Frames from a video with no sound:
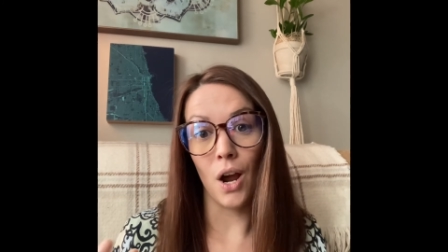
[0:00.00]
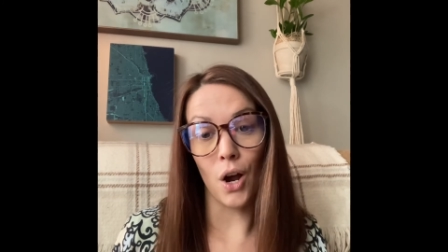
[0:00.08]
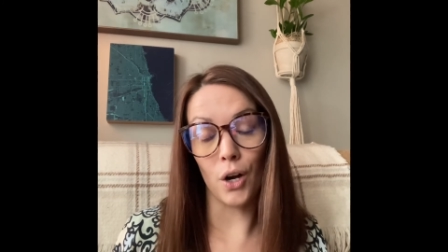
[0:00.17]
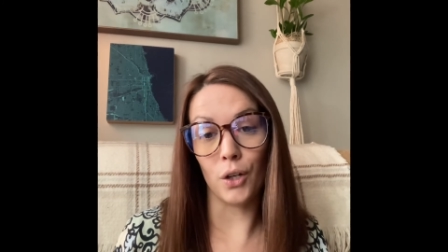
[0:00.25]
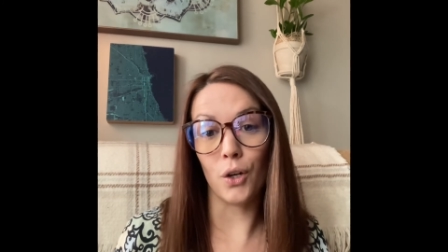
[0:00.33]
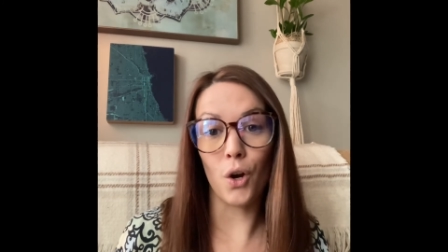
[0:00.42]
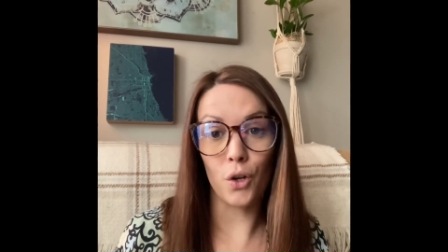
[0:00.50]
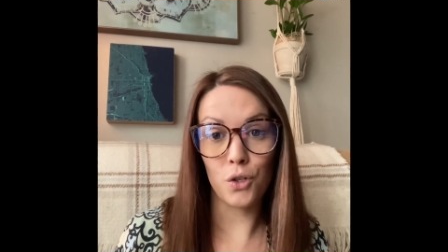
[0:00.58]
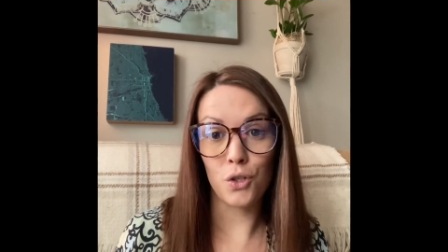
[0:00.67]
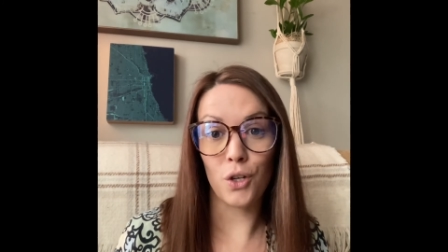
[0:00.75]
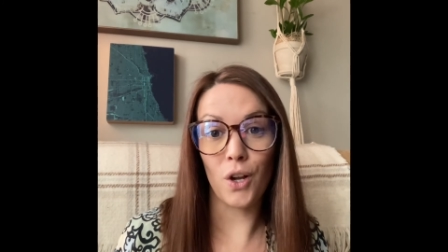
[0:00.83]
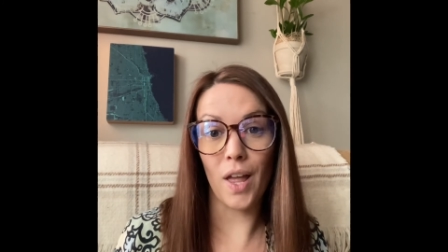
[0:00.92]
our
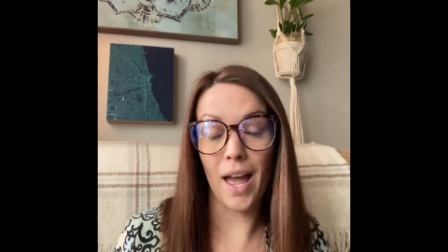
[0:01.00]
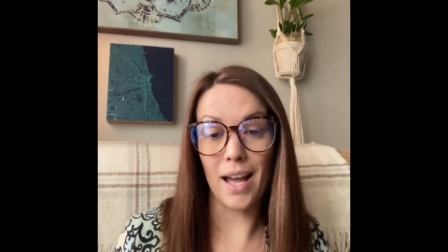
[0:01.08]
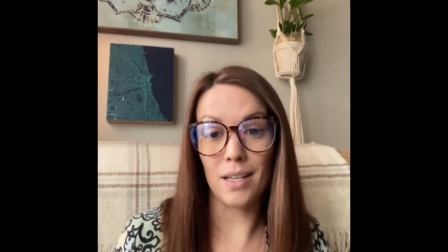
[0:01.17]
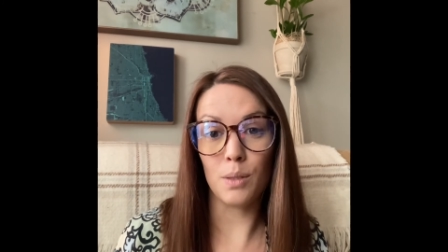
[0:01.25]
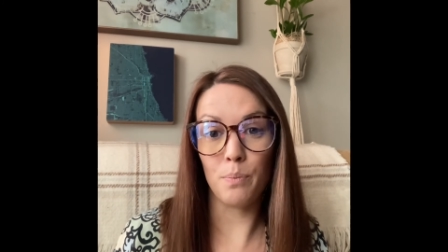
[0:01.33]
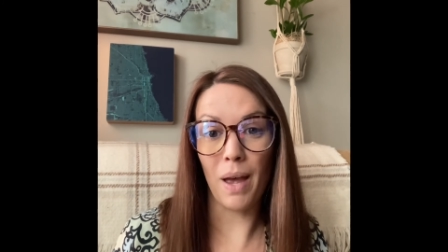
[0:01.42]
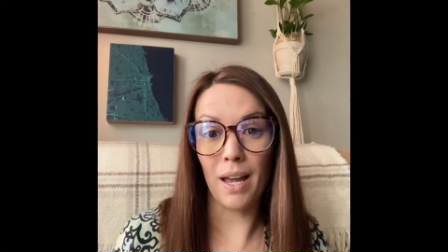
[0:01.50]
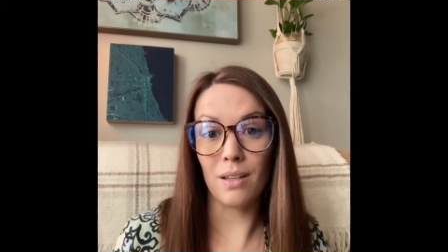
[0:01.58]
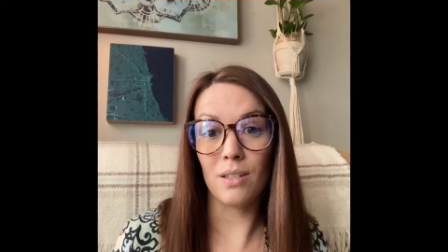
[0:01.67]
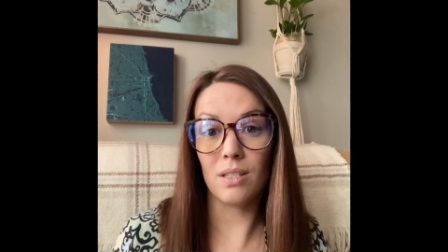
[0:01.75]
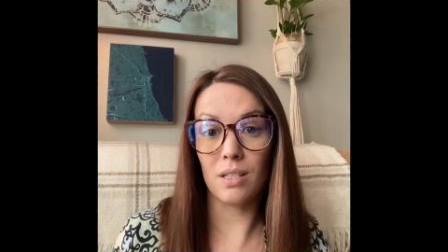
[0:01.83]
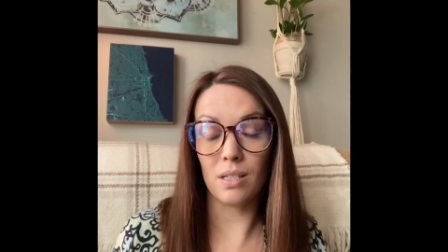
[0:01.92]
cultural
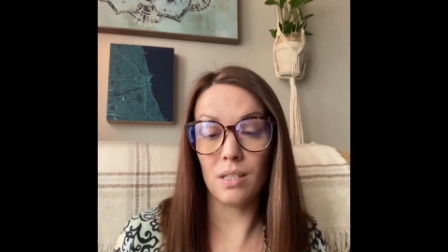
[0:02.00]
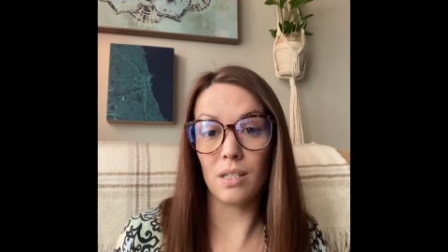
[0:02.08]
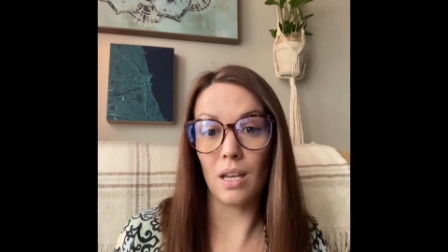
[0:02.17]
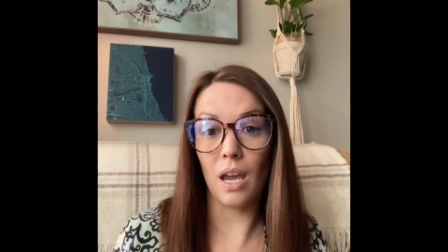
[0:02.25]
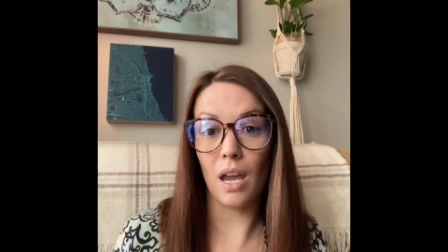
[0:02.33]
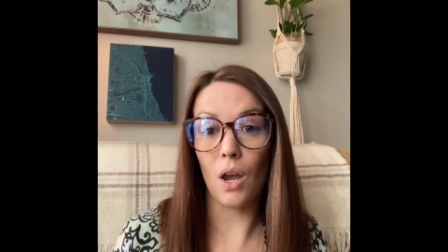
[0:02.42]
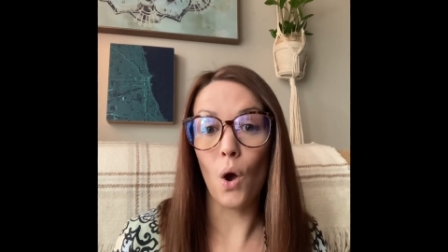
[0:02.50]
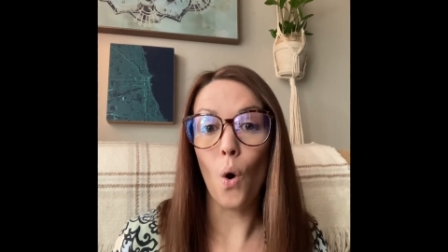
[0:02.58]
aspects to see